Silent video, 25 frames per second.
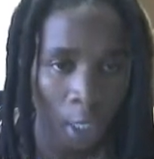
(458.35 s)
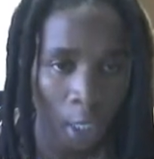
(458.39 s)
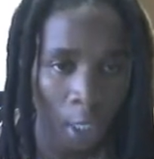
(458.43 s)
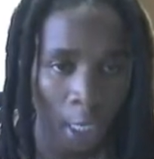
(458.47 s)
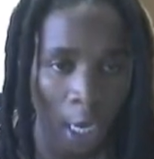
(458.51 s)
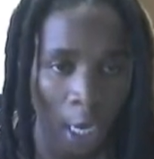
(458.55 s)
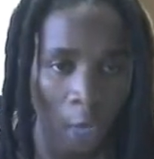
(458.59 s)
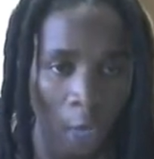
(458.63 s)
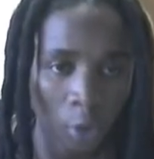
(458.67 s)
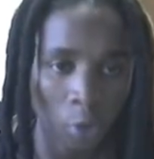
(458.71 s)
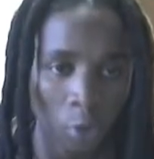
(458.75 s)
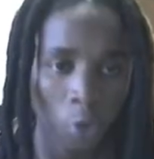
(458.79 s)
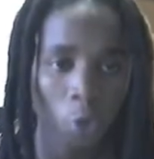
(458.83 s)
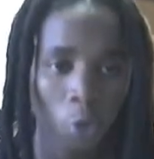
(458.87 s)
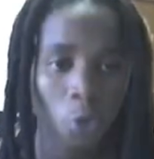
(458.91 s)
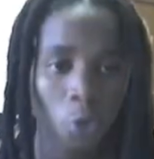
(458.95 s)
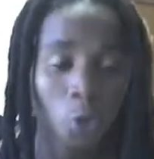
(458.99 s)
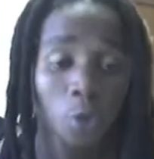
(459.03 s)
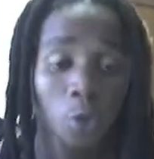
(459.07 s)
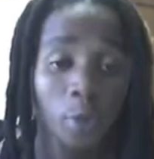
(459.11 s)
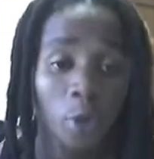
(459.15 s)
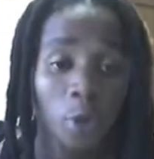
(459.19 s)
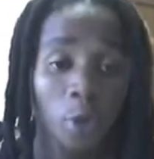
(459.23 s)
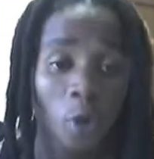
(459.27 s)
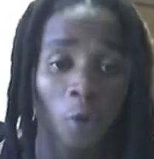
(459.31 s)
Now, don't
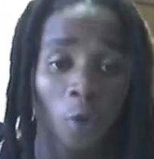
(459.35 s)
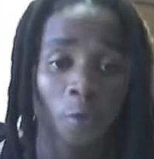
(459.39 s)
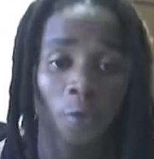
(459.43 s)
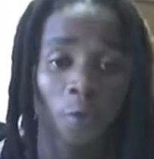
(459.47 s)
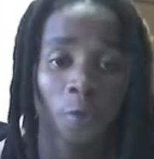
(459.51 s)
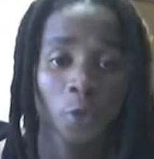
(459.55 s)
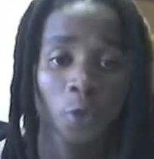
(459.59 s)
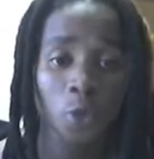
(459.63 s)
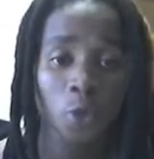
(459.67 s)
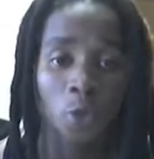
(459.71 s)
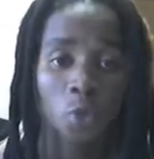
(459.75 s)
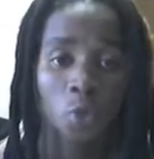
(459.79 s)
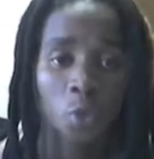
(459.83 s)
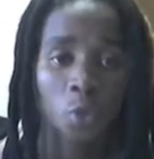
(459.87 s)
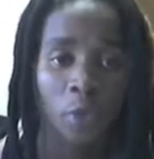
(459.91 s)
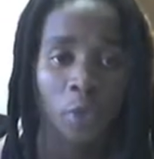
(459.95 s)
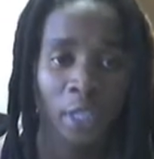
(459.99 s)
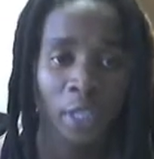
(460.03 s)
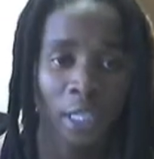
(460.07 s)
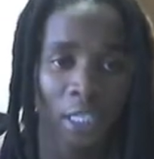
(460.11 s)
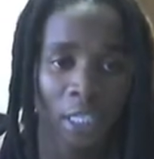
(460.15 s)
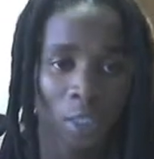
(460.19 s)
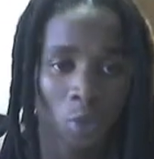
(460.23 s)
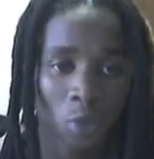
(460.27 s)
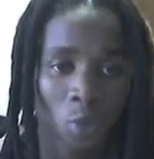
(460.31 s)
you be confused
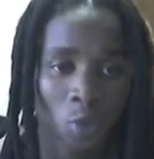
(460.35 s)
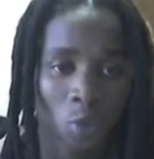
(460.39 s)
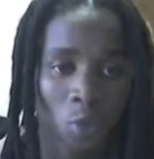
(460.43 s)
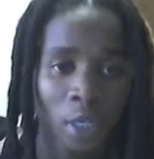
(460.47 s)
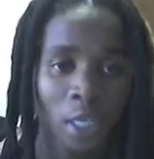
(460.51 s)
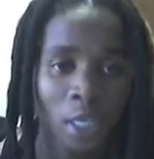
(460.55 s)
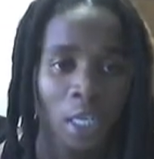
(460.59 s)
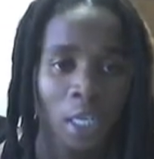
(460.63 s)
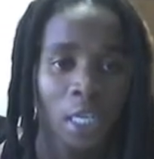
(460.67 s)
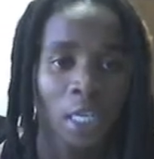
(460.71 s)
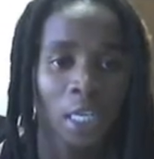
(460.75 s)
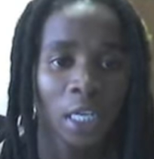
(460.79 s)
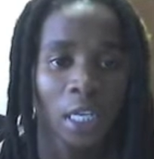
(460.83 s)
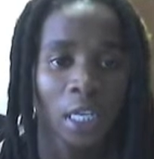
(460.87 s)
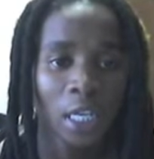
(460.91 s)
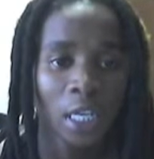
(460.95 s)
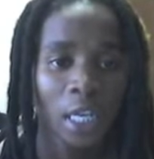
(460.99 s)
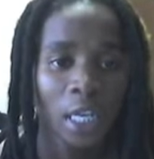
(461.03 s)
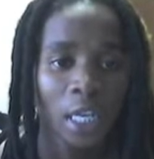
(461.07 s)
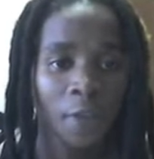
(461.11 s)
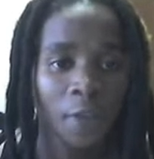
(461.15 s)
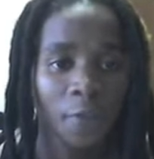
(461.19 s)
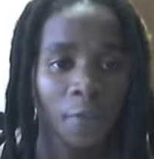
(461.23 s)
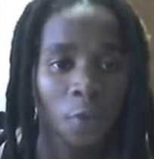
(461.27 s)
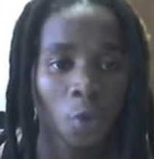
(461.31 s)
with this one.
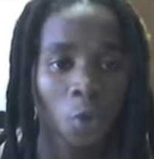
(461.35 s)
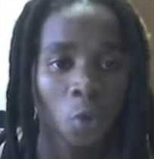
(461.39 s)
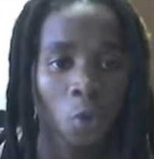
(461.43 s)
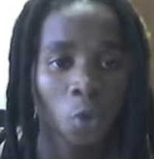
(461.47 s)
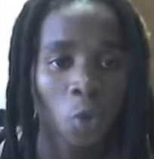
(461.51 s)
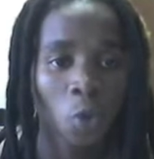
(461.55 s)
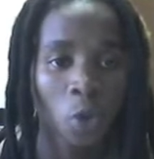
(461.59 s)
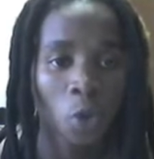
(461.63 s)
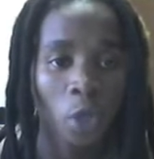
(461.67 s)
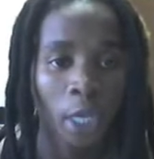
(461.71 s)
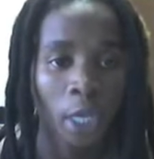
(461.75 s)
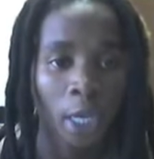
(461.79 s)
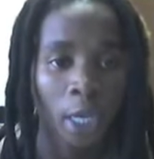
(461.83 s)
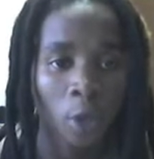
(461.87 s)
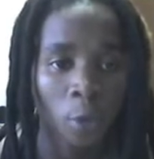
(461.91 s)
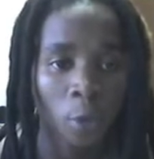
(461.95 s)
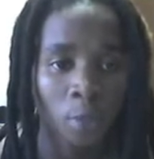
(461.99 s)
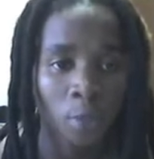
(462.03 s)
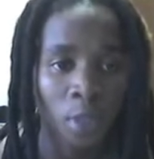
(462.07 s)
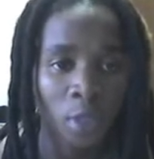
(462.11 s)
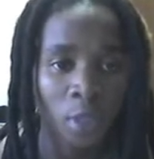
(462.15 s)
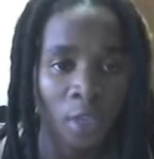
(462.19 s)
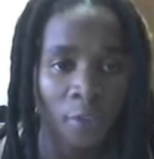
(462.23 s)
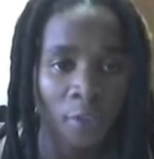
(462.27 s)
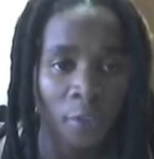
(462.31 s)
If you can
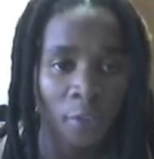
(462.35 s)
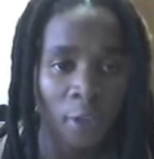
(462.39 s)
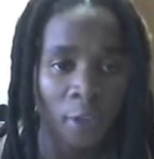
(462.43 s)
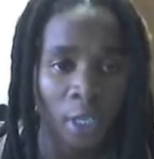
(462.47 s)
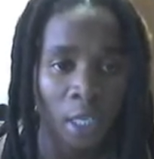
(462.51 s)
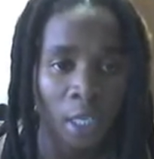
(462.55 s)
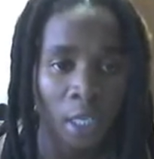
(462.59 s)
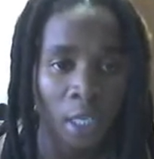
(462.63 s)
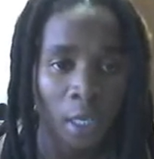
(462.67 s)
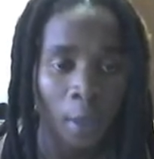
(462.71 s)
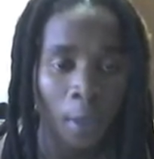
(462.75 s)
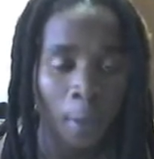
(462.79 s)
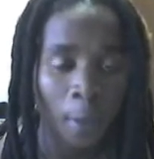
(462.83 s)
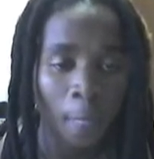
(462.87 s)
observe it,